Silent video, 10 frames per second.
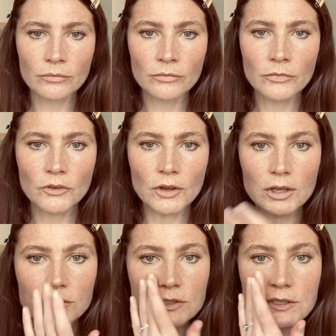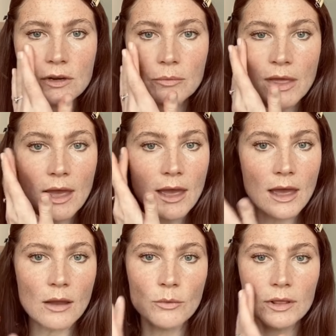So you could just stop
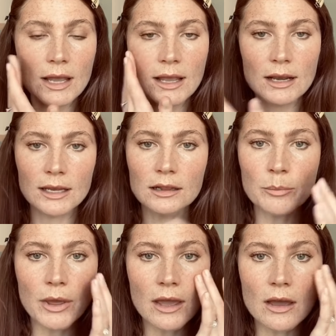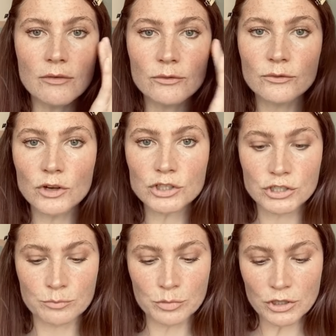there with like a little bit of a
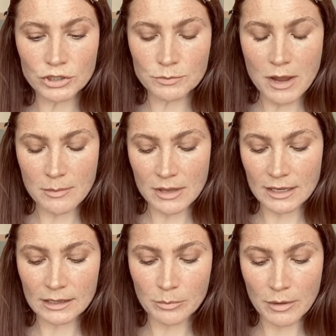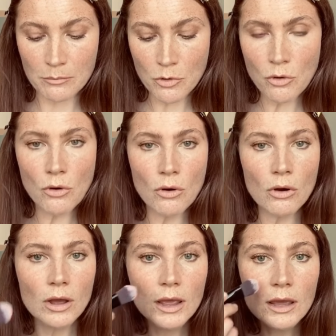flushed blush, maybe a little bit more.
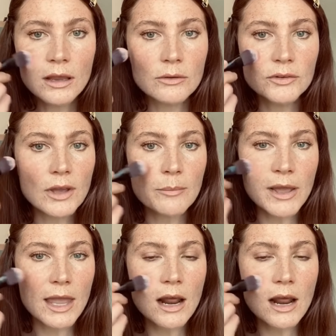You can always go back in.